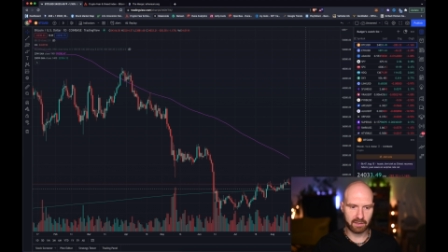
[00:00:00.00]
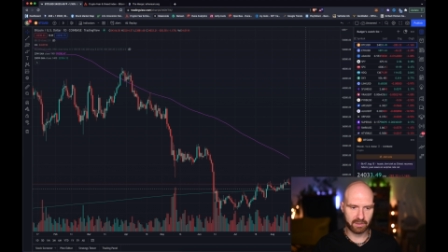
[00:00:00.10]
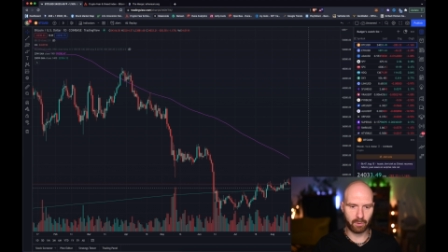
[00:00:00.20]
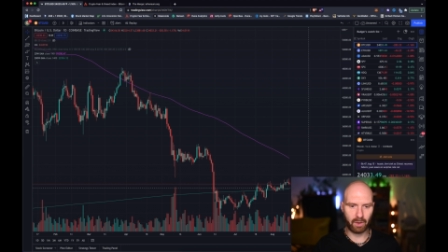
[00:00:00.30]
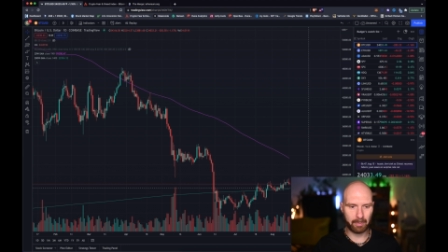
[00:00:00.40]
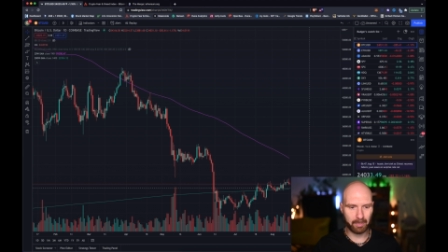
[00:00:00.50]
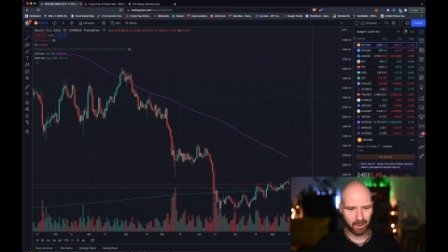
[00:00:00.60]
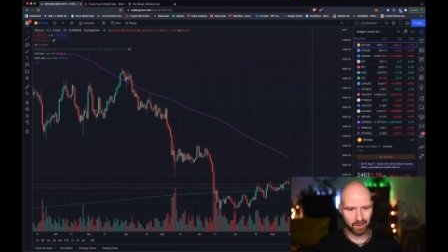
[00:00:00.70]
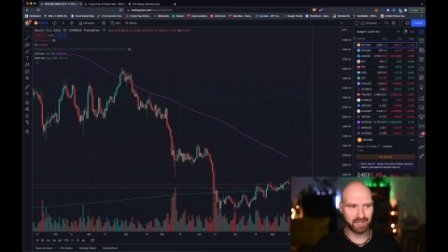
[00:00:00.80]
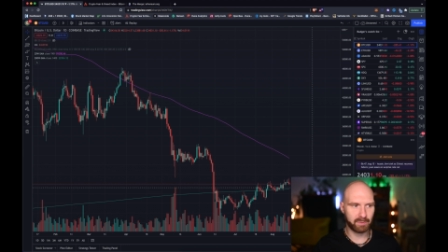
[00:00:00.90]
So
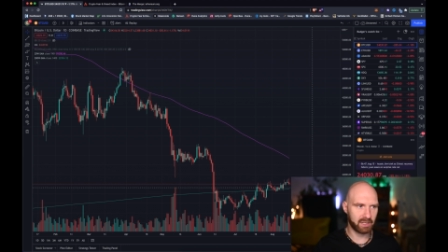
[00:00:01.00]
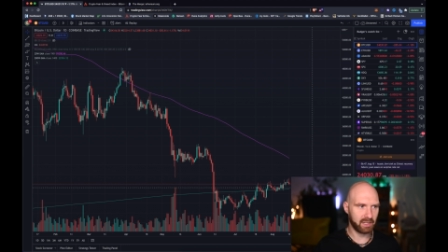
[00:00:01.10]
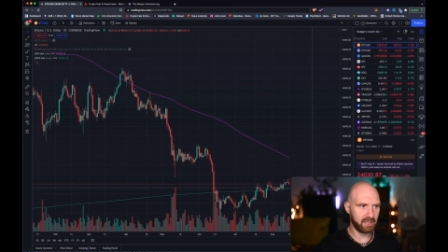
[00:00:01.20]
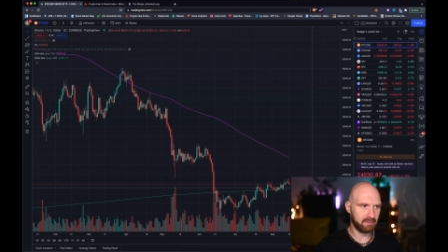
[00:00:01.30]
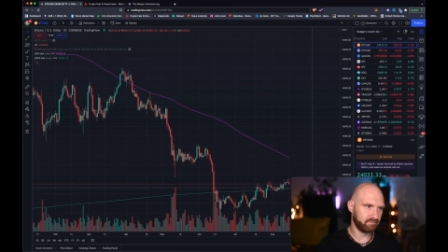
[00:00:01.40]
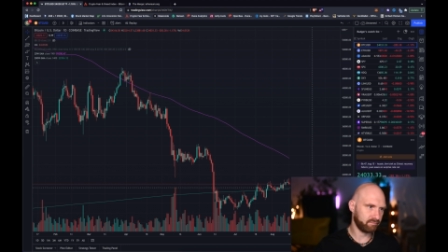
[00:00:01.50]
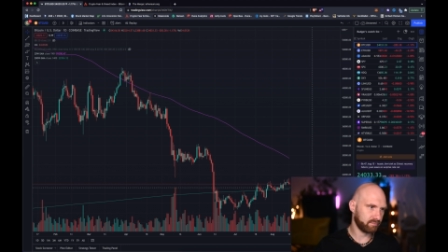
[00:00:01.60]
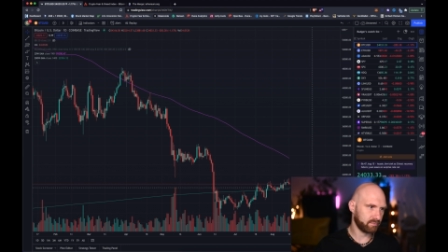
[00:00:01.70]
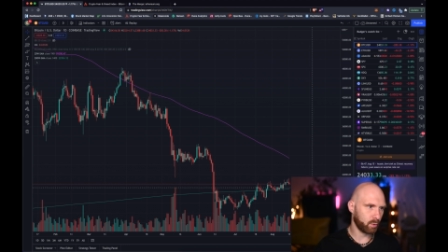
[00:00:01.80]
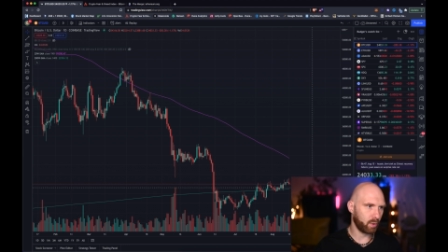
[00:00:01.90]
approximately
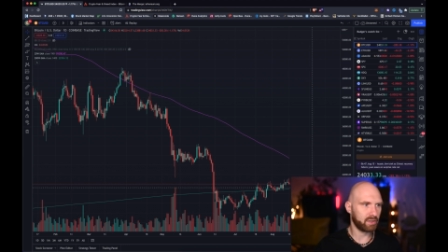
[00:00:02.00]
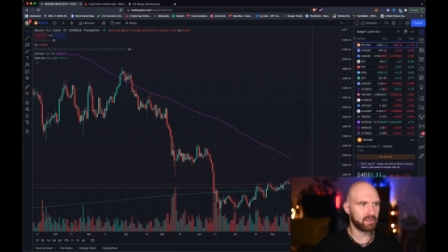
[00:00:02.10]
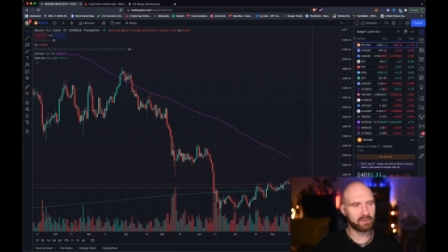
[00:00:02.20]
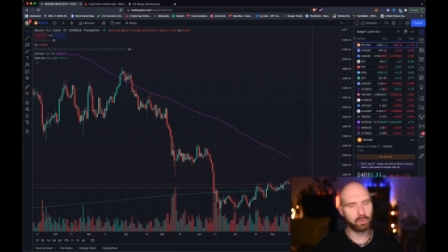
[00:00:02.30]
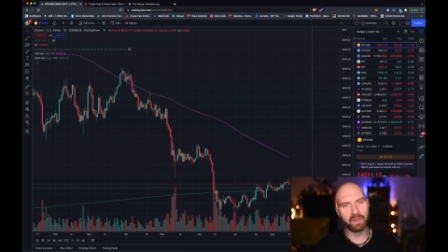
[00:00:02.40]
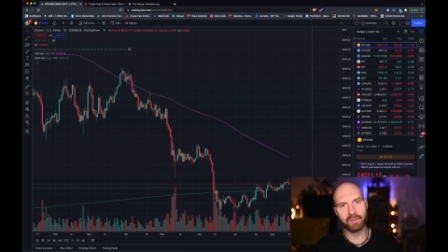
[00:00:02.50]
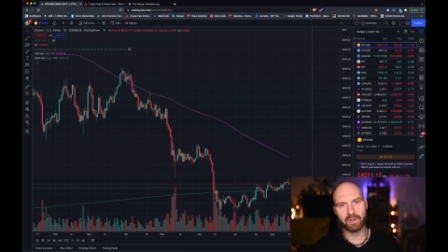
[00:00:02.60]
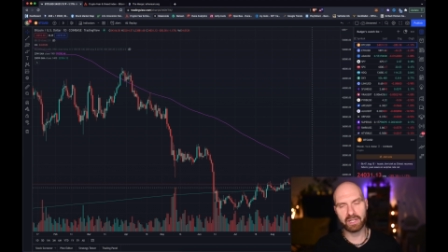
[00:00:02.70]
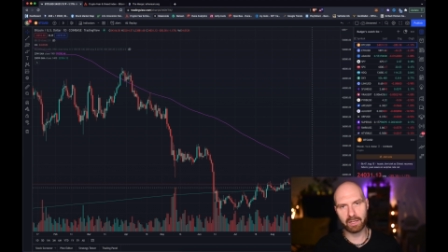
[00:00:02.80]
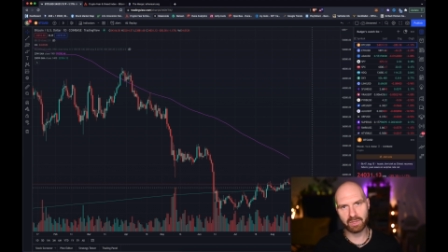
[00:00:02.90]
what
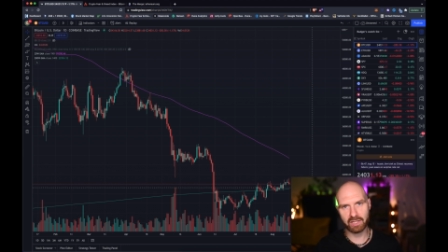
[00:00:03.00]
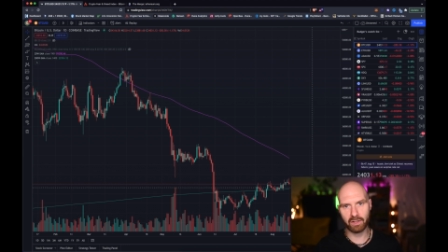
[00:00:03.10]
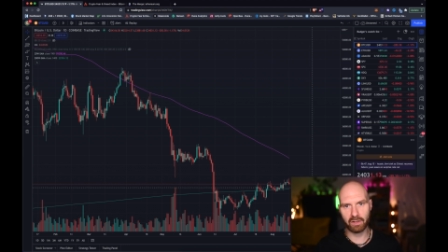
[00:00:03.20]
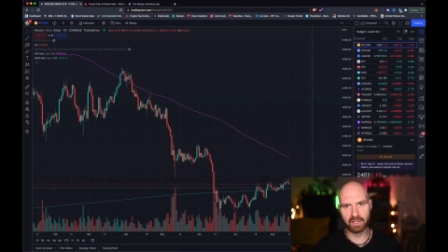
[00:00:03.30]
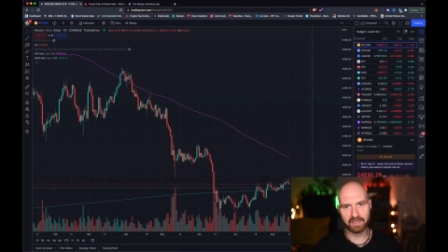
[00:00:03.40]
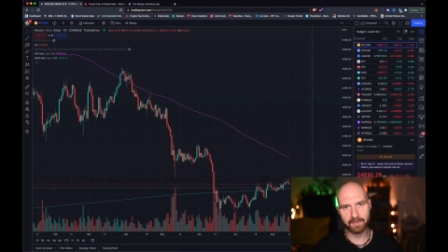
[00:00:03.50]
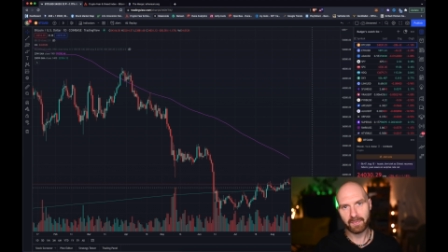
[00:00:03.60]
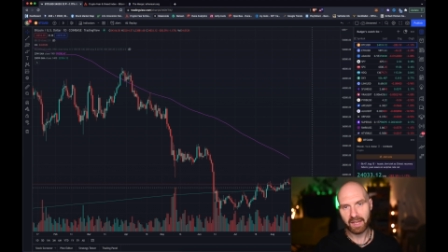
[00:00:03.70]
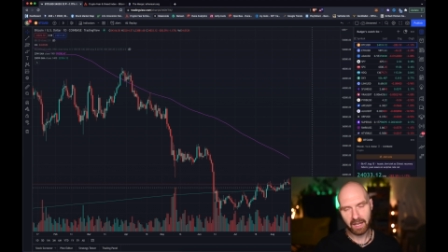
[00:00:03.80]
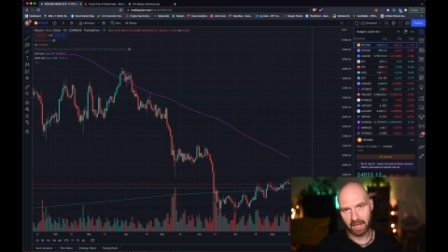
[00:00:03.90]
$23,000
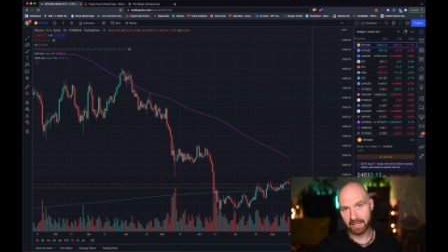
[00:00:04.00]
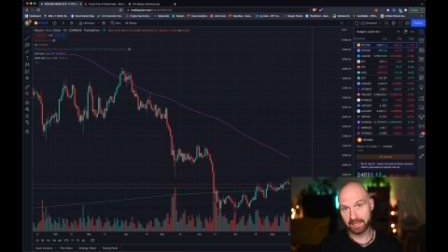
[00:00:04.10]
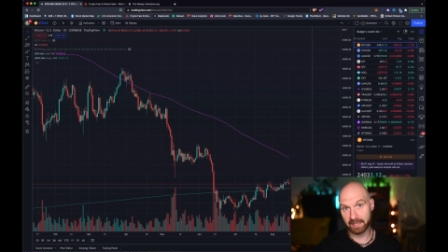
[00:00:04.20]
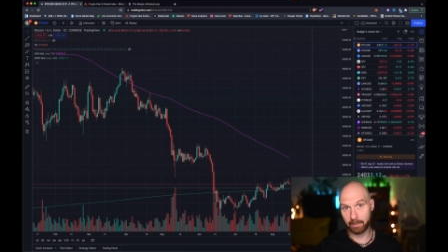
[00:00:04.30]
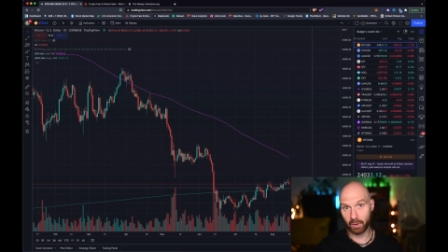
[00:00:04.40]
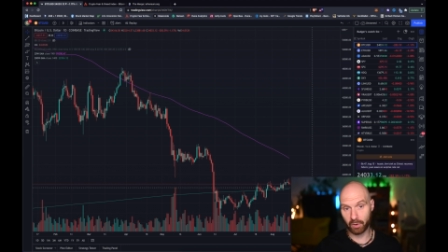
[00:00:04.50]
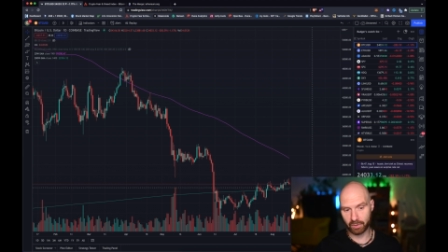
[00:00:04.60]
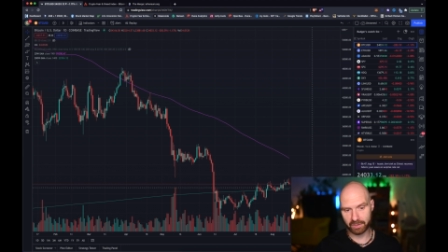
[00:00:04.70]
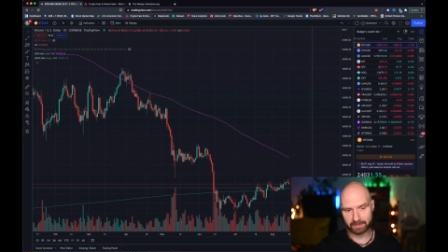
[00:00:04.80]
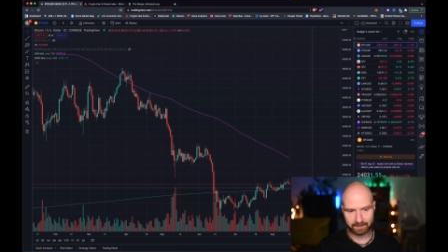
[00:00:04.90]
as
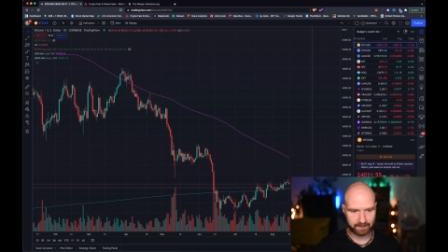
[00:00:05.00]
support.